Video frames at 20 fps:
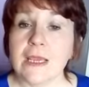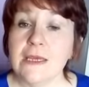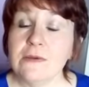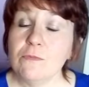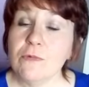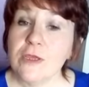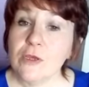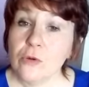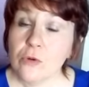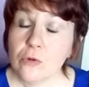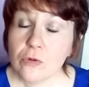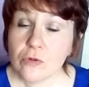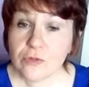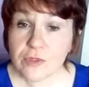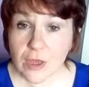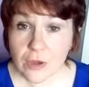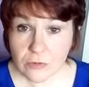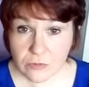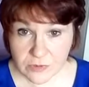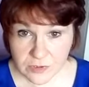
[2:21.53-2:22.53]
and we call
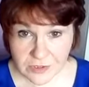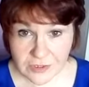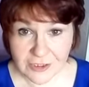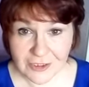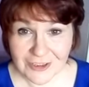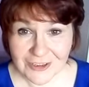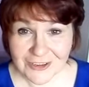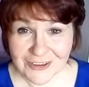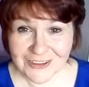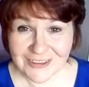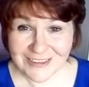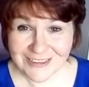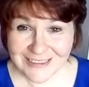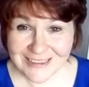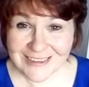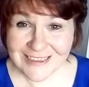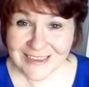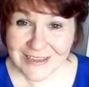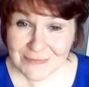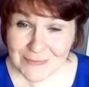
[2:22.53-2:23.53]
those
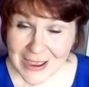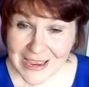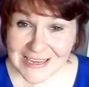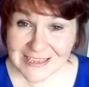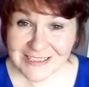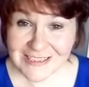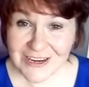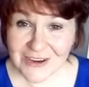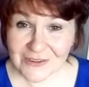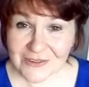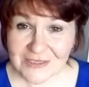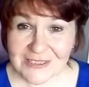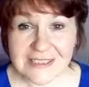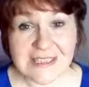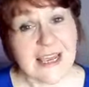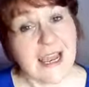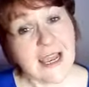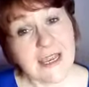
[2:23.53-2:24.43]
the base notes.